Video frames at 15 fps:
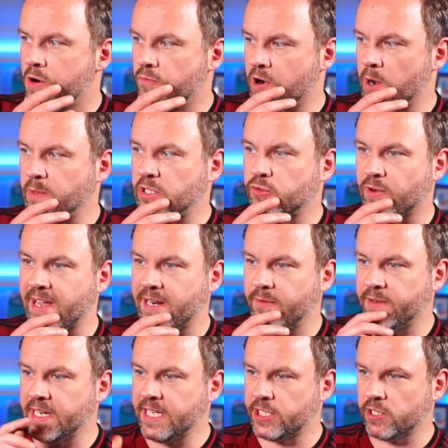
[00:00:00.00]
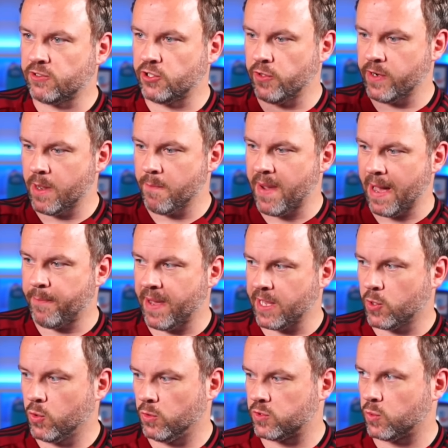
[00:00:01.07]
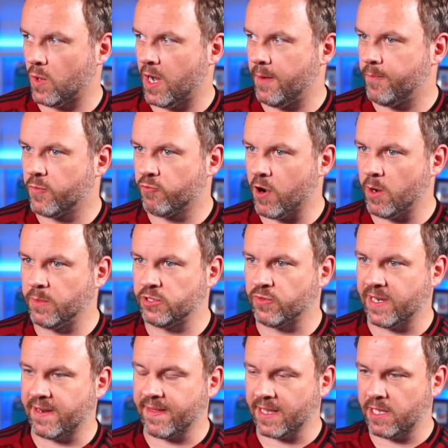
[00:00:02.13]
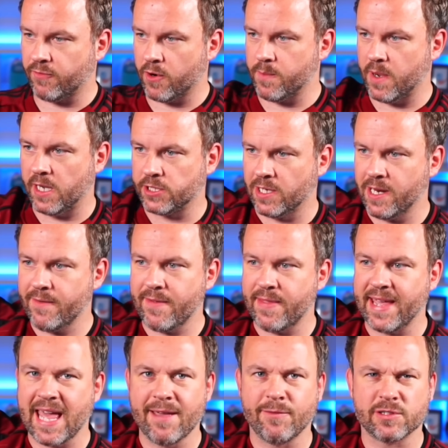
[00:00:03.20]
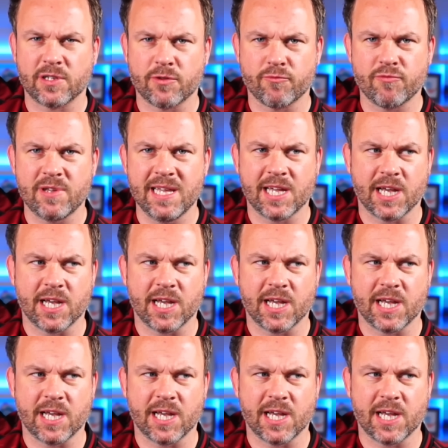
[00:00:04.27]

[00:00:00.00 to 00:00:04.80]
Real Madrid, Vinicius Junior, Mbappe, Courtois. Real Madrid, thank you very much. I love how they gave us three